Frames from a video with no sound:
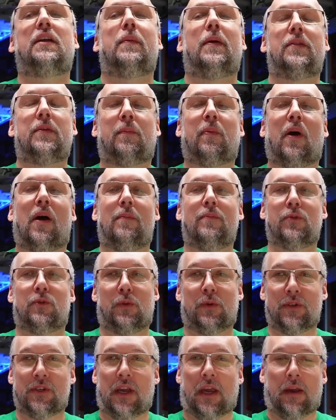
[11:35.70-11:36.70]
about the problems
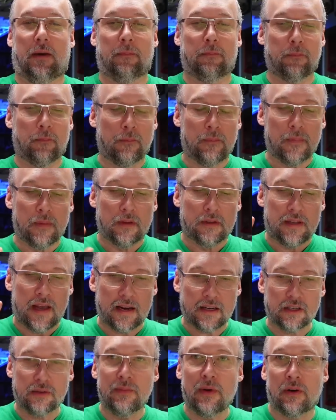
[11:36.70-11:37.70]
we're seeing.
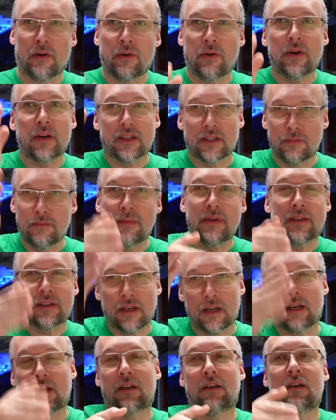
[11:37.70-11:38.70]
Text mode is
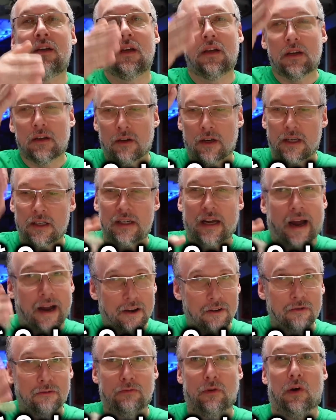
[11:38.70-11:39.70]
missing
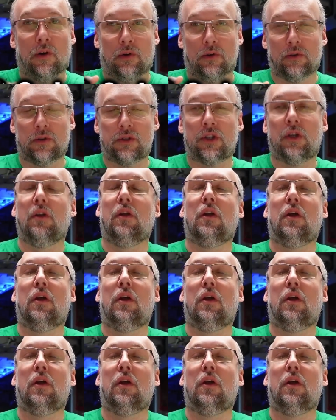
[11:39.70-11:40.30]
entire rows.